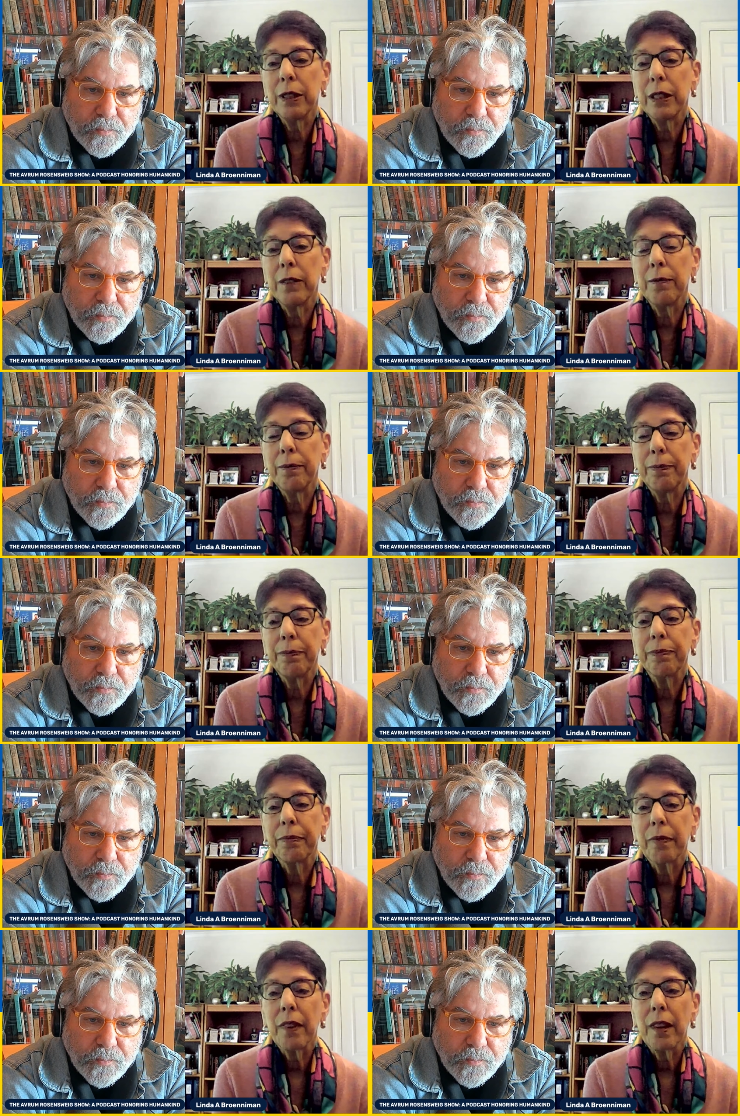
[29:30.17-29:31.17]
Speaker 1: um,
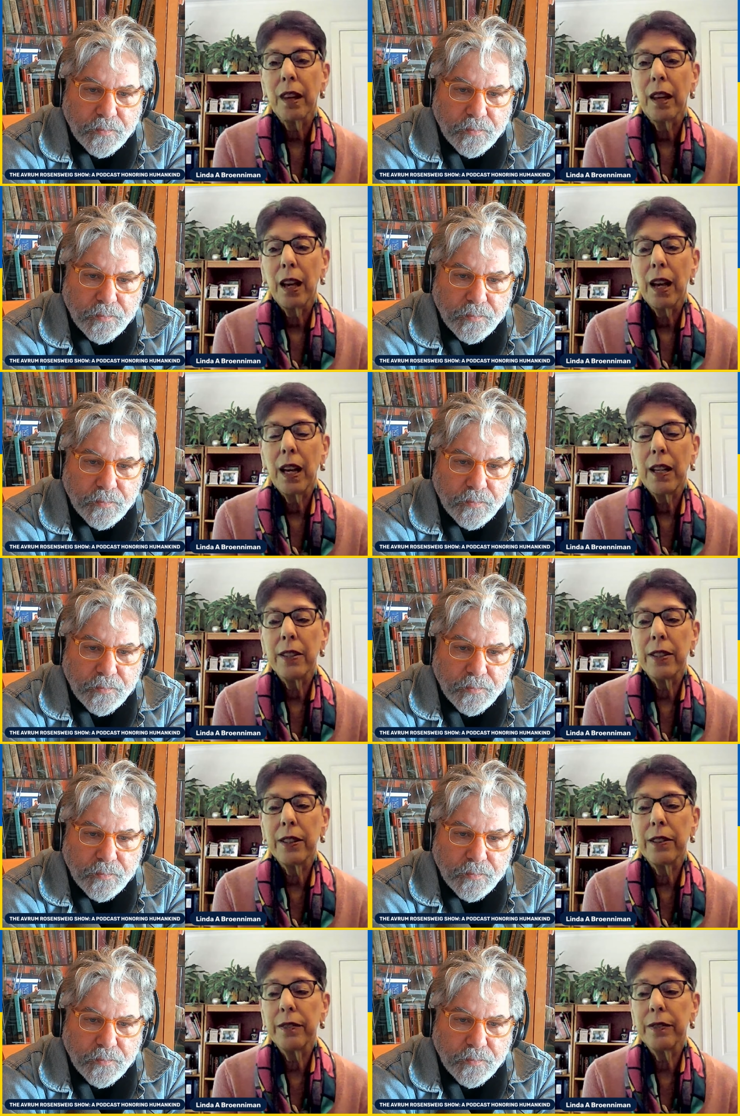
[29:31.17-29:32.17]
and
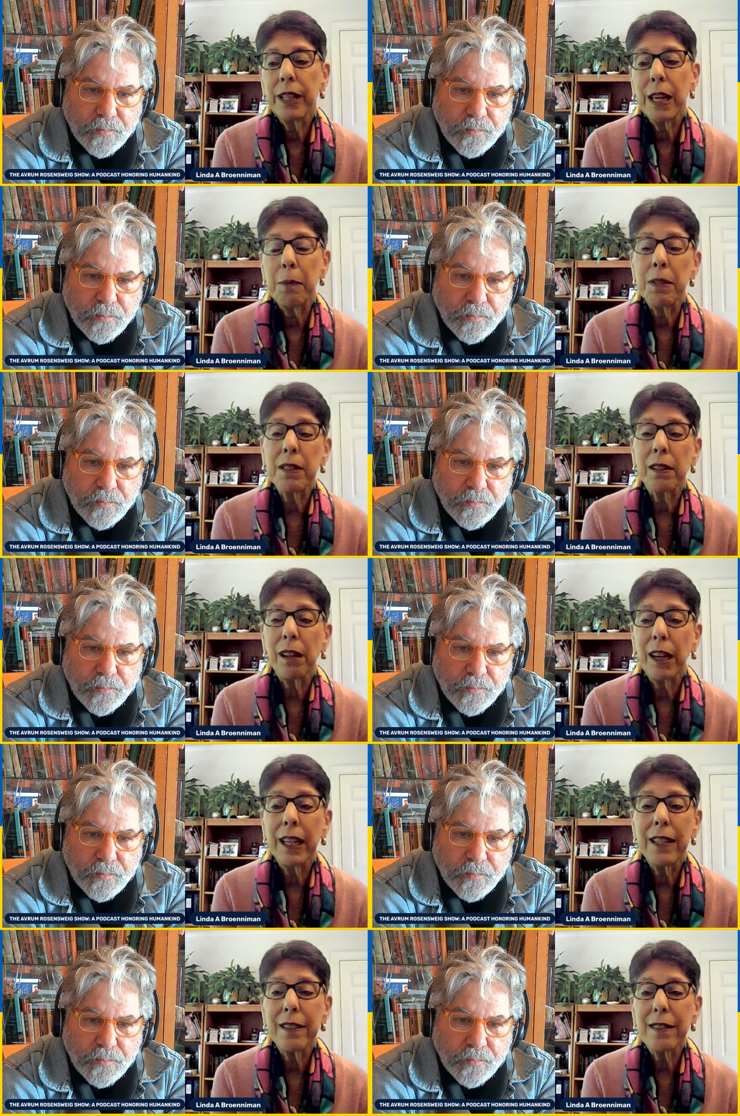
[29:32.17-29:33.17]
to keep his
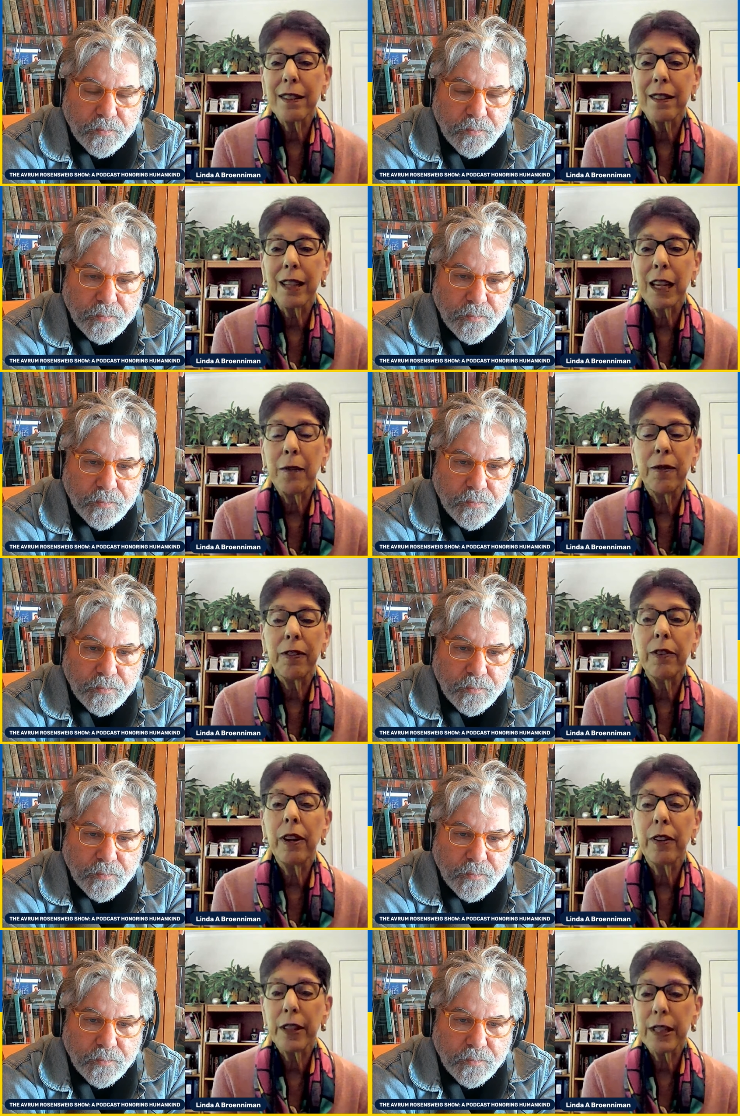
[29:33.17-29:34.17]
clients and keep
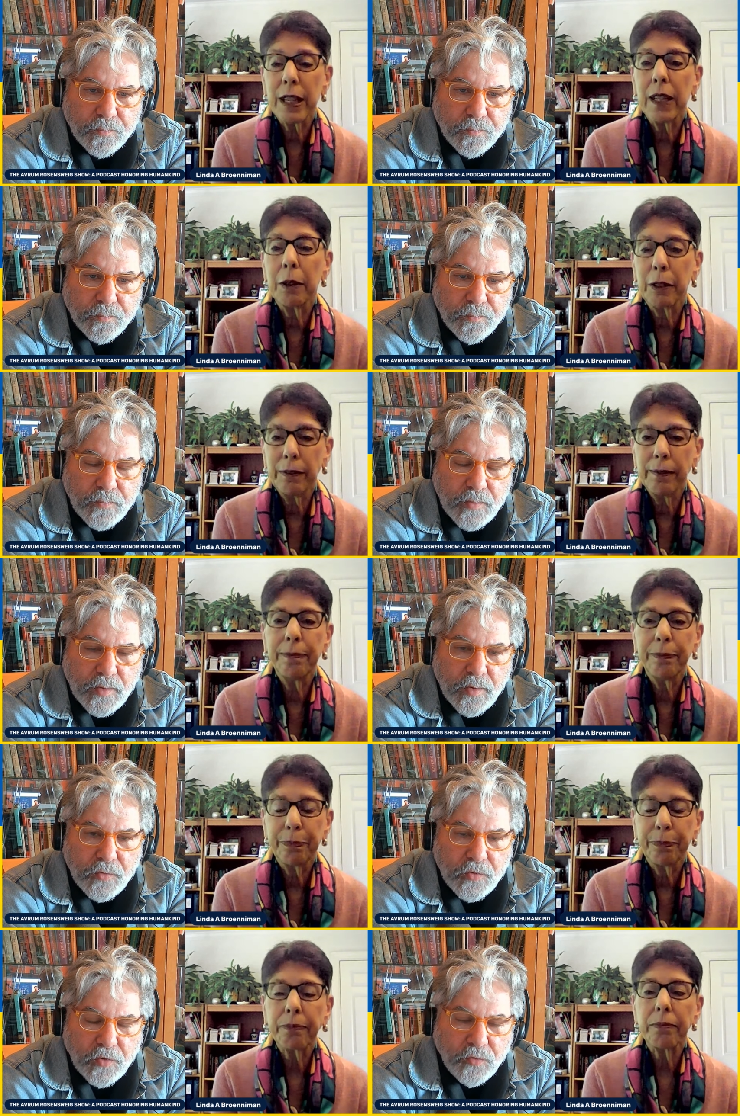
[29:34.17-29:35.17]
food on the table
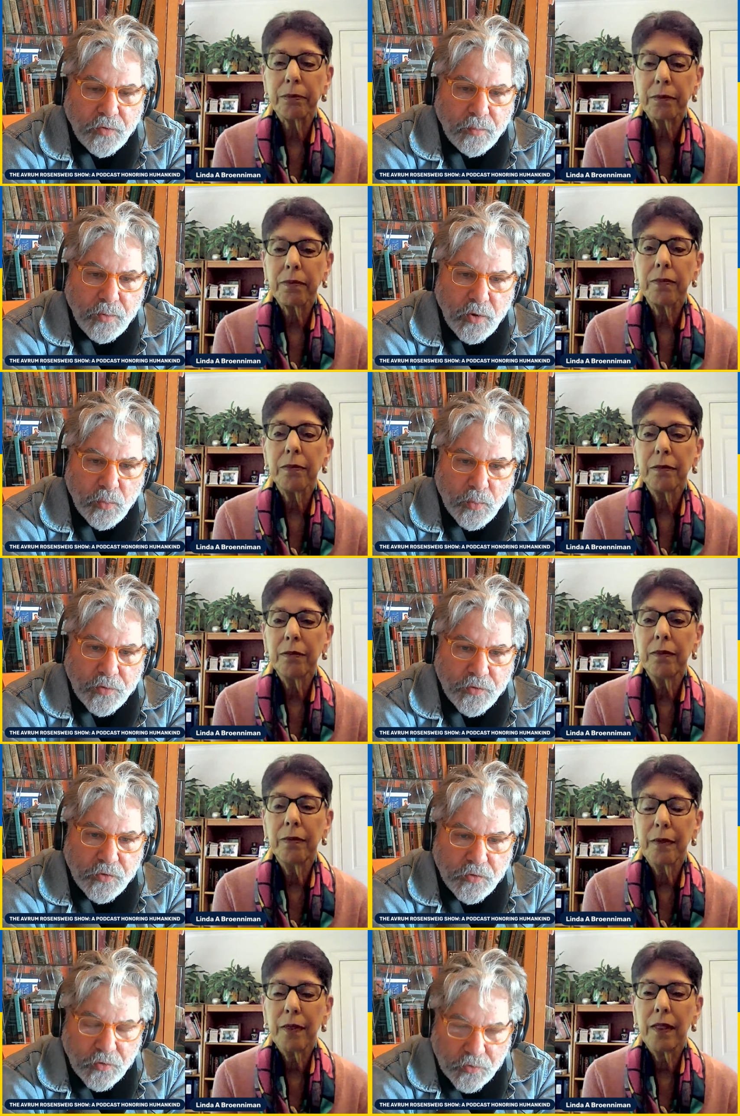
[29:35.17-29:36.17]
Speaker 2: so from your
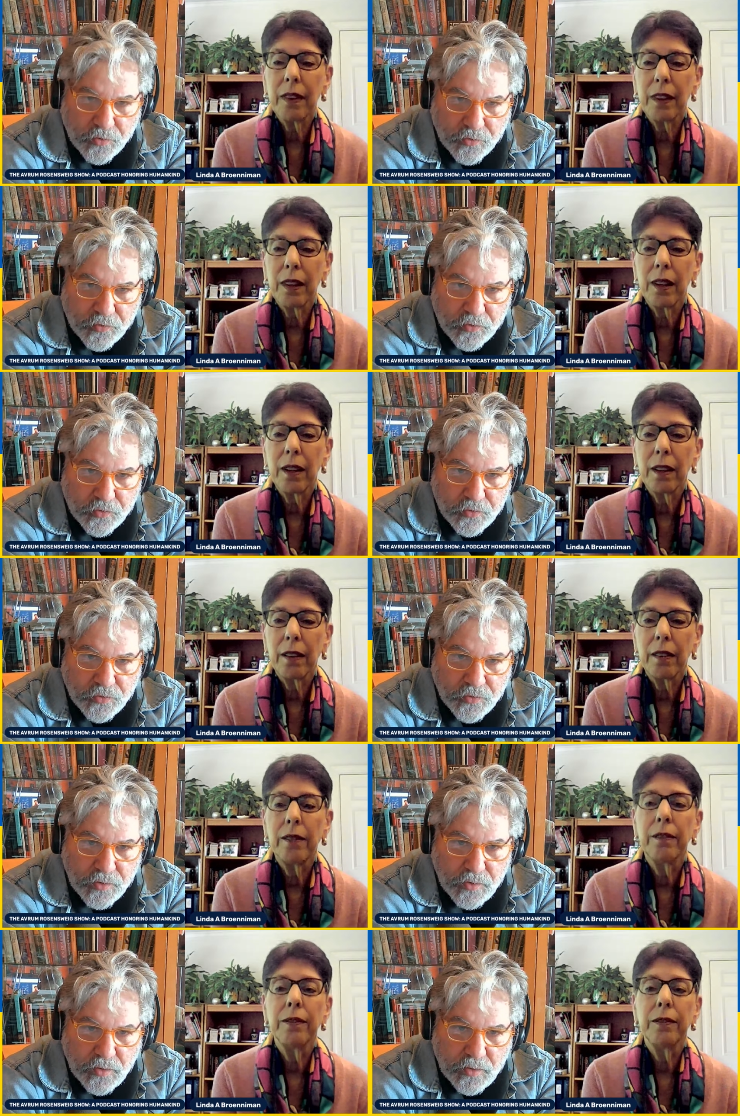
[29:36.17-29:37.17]
research
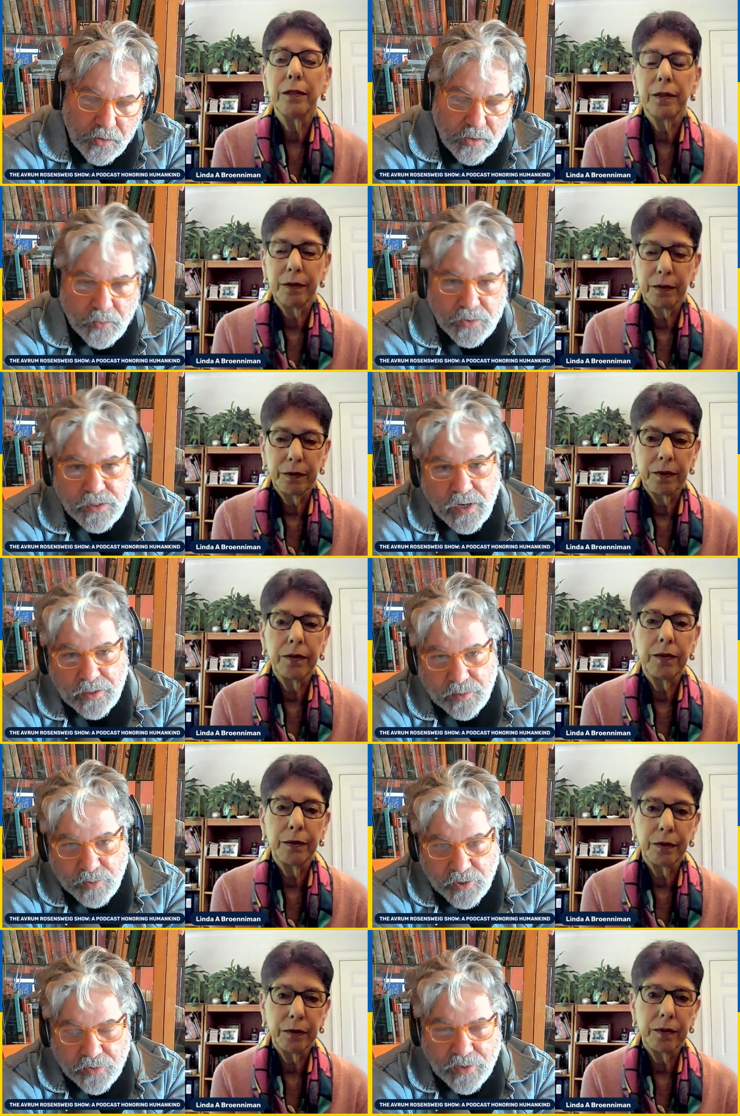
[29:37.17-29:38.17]
you know we
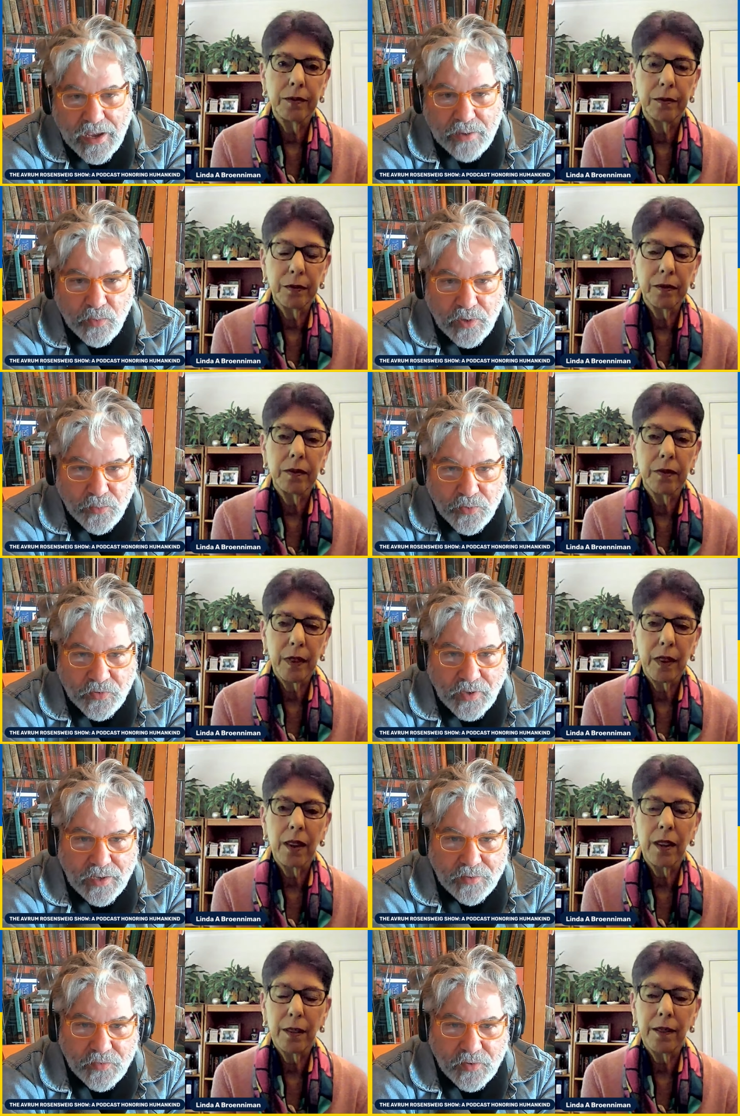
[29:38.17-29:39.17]
talked about your dad when he was
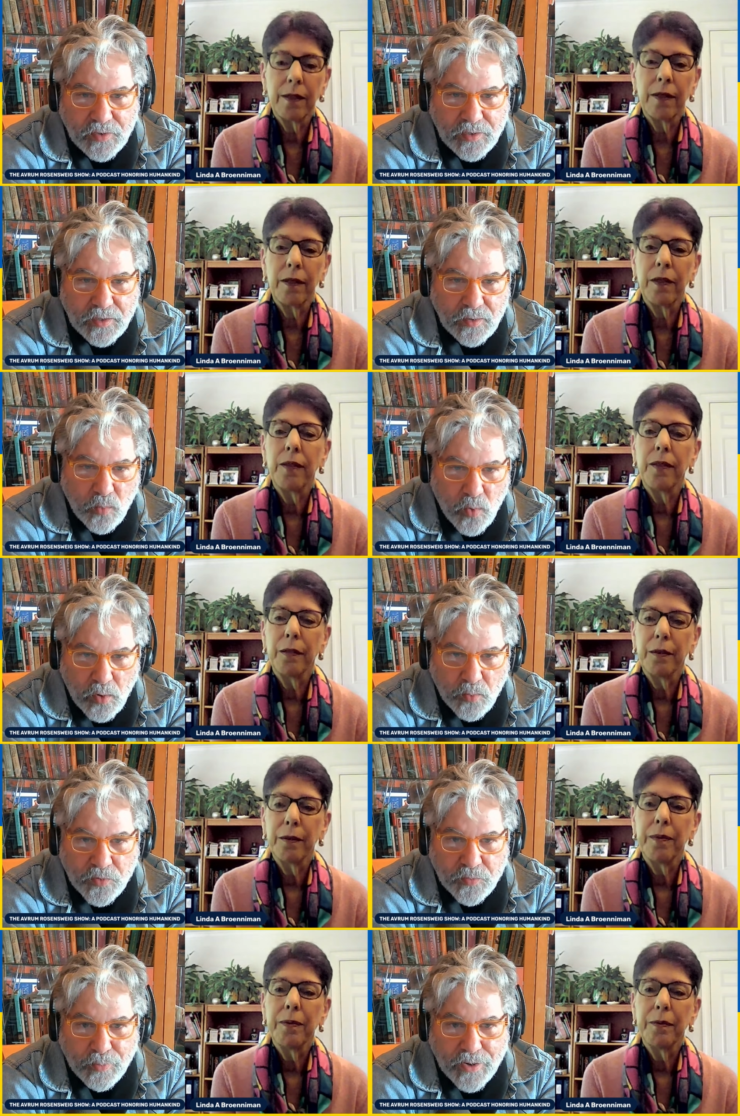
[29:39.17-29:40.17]
18 and the war
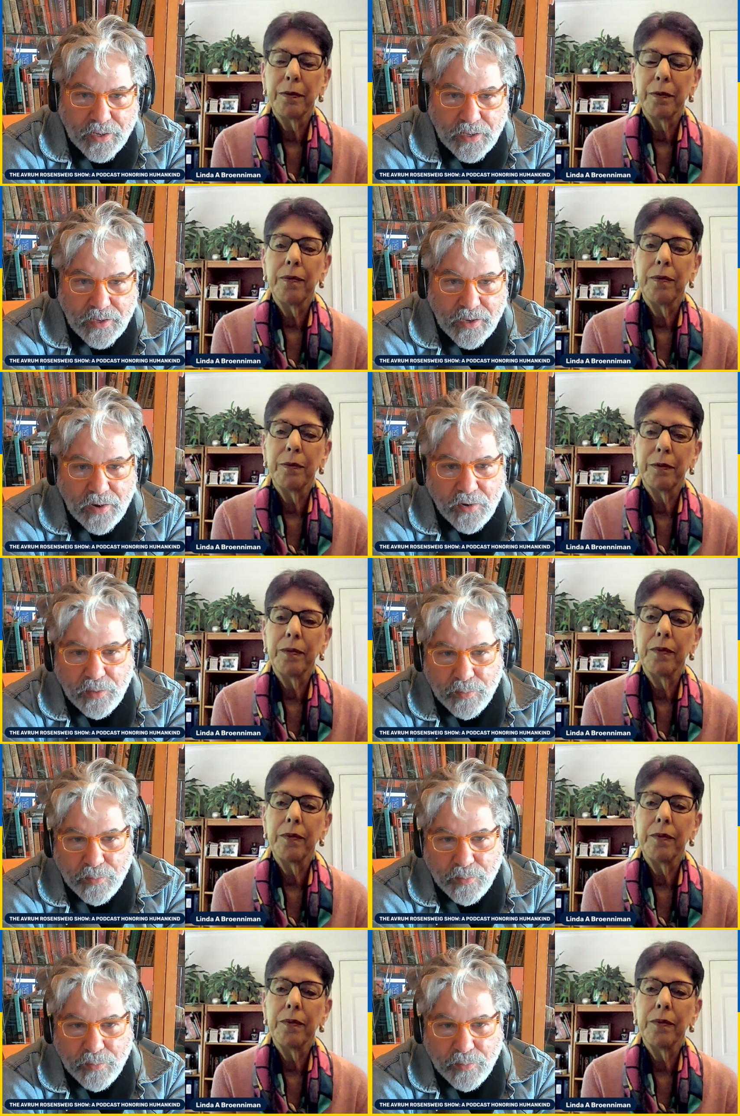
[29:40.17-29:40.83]
was breaking out he